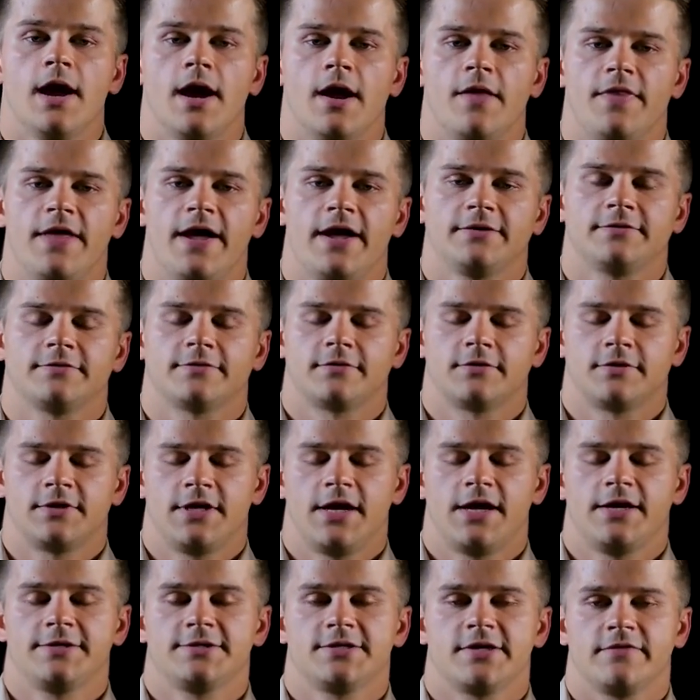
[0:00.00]
and that's
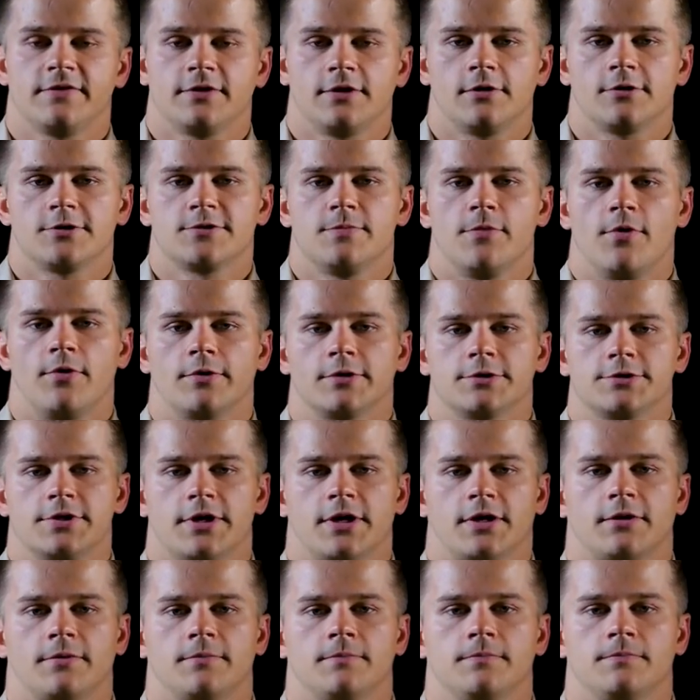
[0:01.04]
the 87 Hertz motor
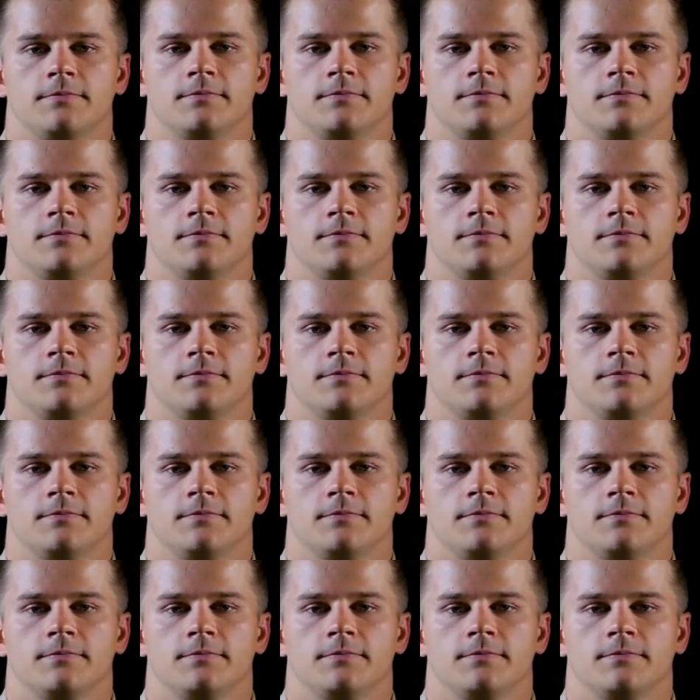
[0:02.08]
trick.